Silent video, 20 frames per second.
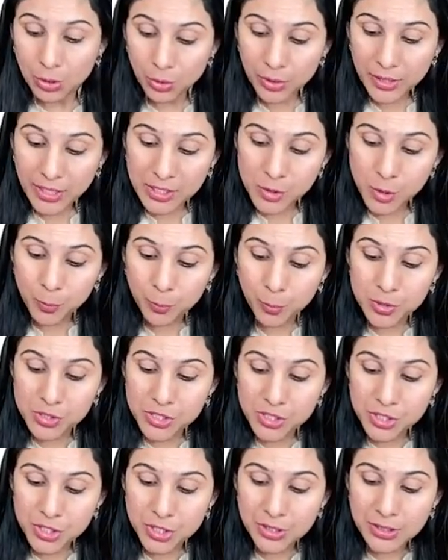Okay, so
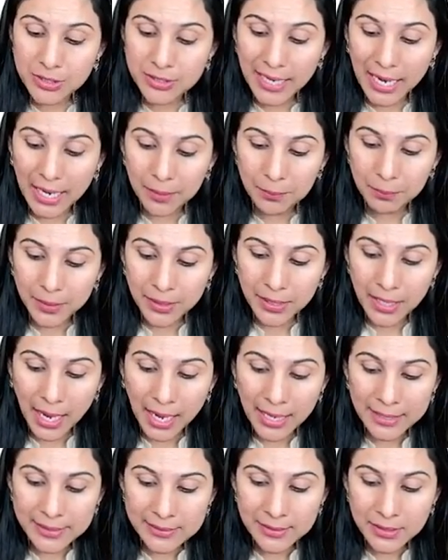position can be
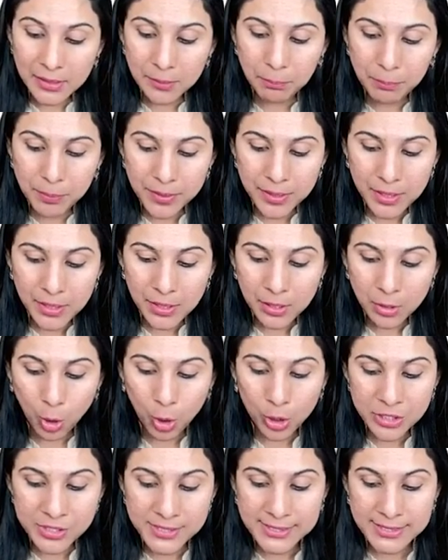either B
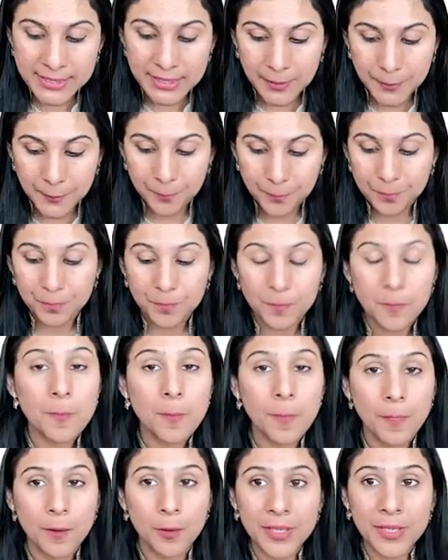or C.
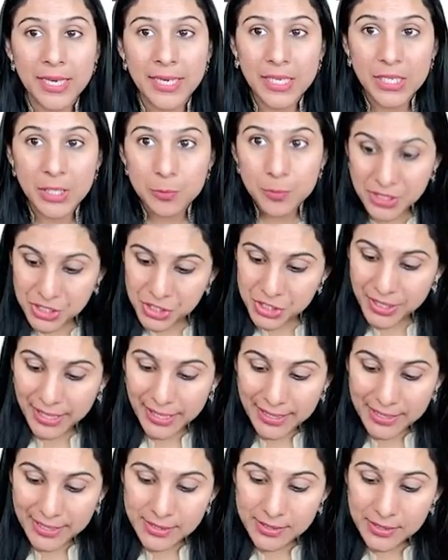Okay, in which
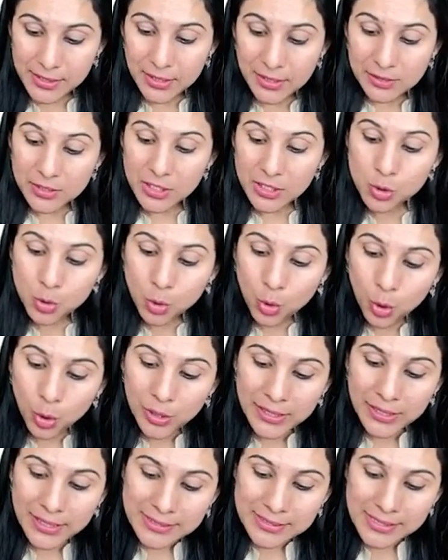case the
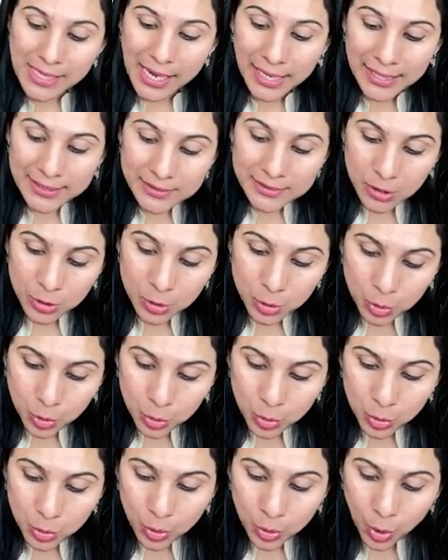score is either
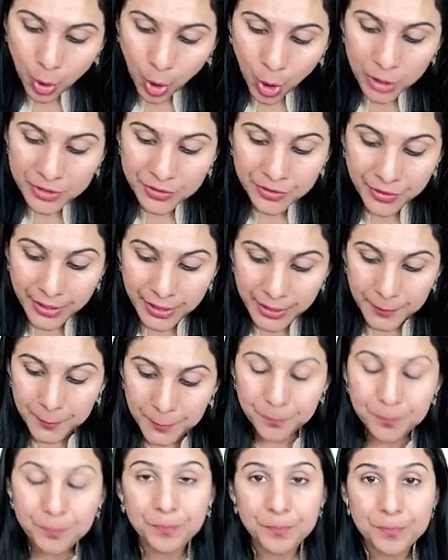2 or 3.
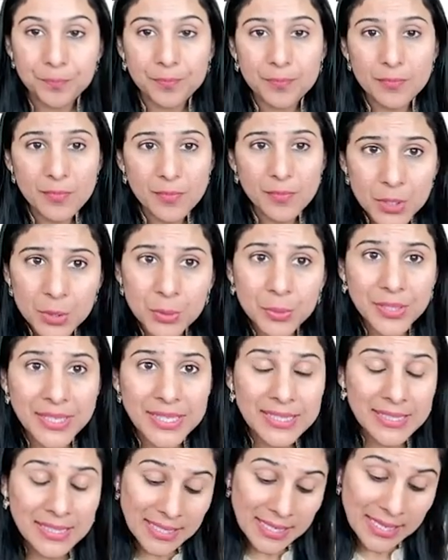
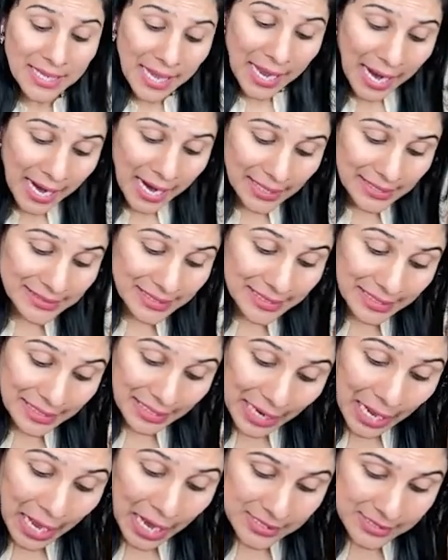Okay, and the
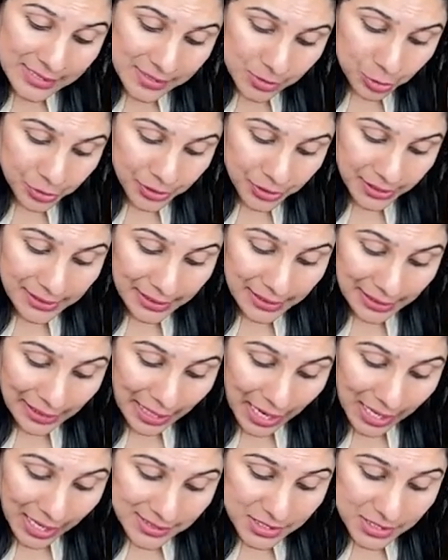class, okay, the
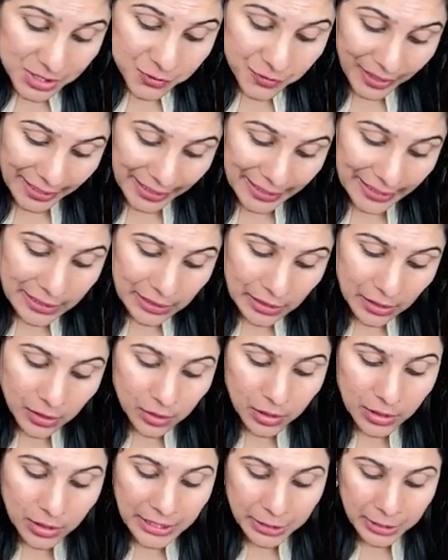class is very
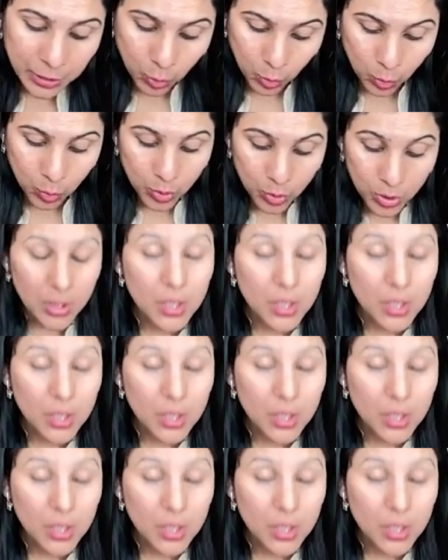clearly 2.